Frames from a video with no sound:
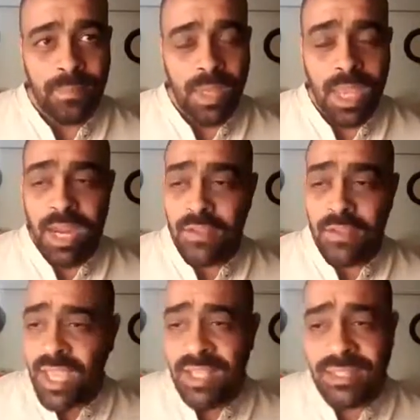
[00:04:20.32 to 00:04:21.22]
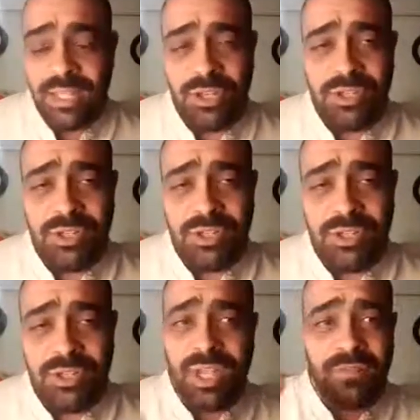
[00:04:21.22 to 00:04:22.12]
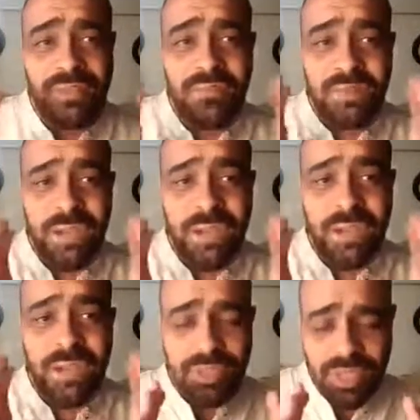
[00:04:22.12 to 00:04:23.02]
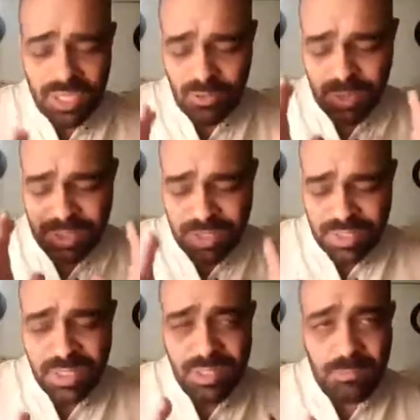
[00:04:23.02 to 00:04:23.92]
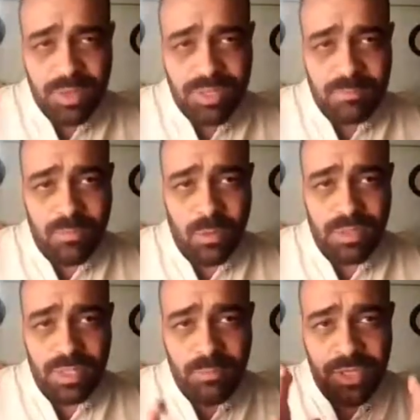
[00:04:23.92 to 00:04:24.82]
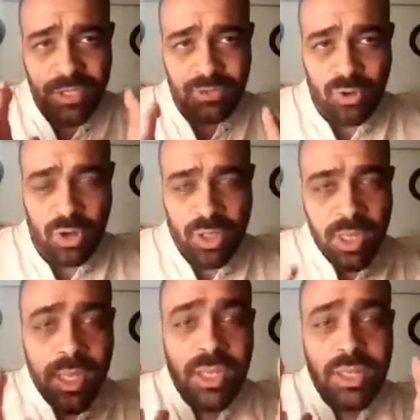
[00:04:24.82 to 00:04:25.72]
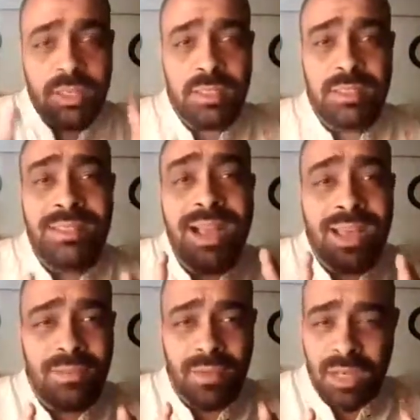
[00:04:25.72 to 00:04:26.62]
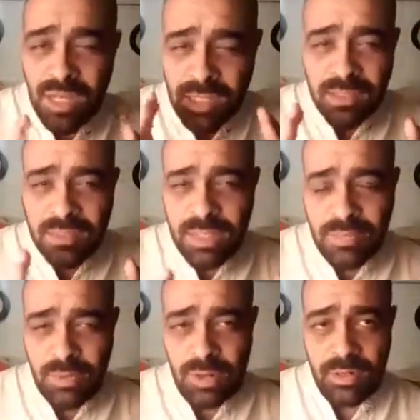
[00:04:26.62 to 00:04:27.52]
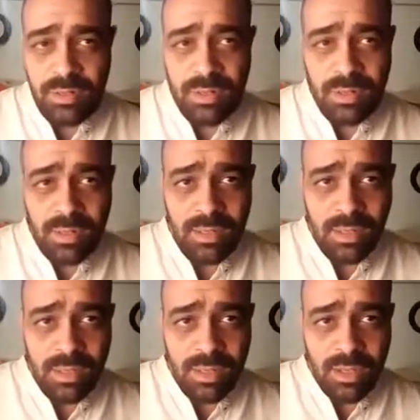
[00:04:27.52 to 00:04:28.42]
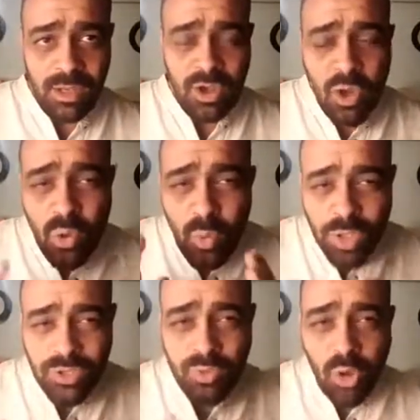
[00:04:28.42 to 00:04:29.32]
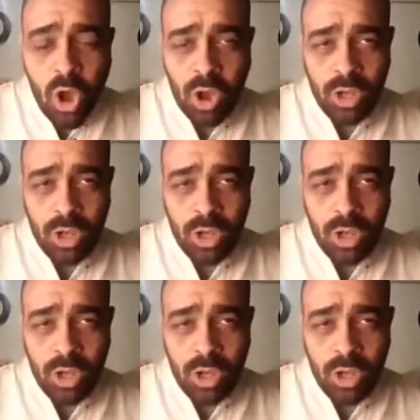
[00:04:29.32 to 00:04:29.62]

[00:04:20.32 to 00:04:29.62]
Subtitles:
And if you can't deal with yourself, it's a very simple thing. You're resisting the present moment. Something is wrong. You need to dive a little deeper. What's wrong?